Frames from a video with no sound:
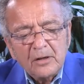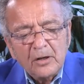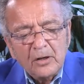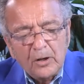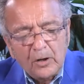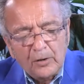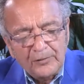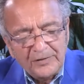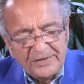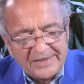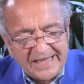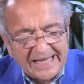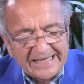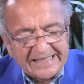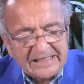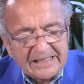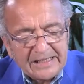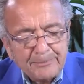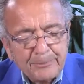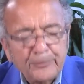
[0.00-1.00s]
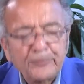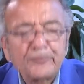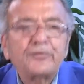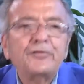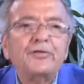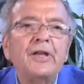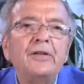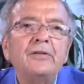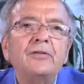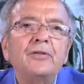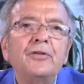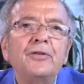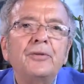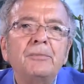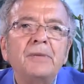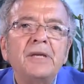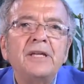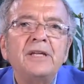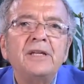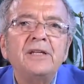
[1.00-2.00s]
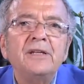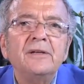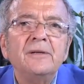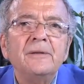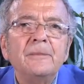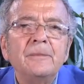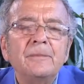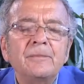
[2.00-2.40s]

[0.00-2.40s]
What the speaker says: over 90% of the media?